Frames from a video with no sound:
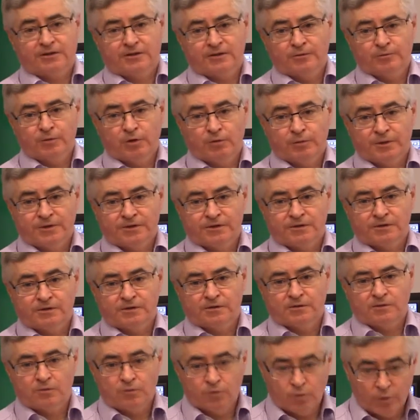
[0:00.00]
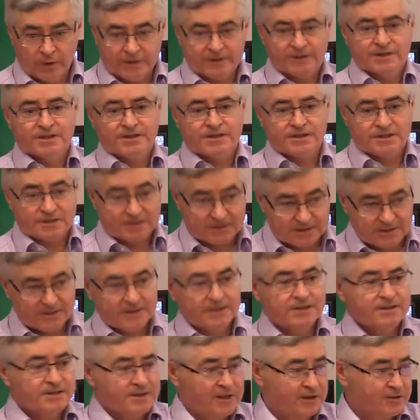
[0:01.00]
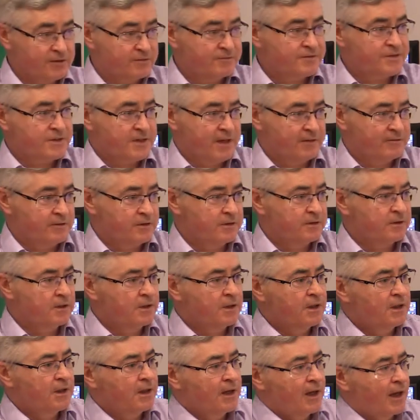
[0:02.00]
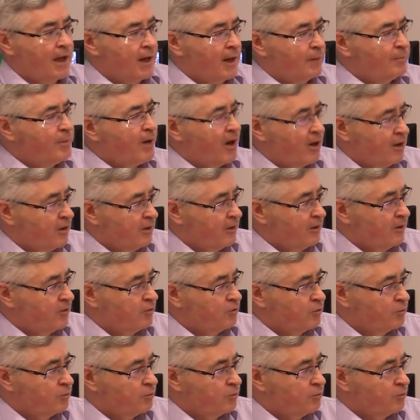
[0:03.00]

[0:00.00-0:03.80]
at the moment. Witness 6 out of 7 parallel